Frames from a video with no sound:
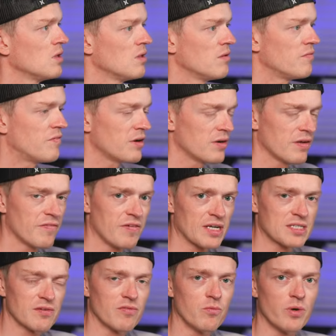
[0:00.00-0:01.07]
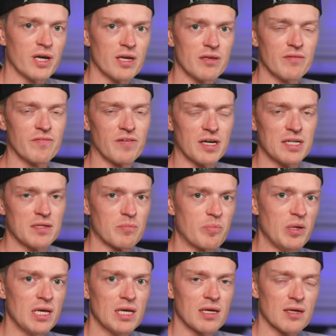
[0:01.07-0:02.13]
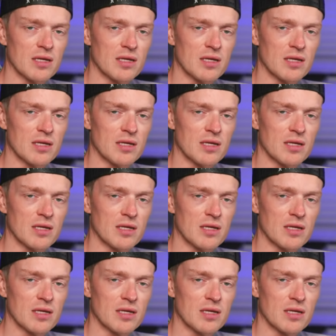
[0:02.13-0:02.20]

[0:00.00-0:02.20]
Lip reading: Very effective way. You find a peak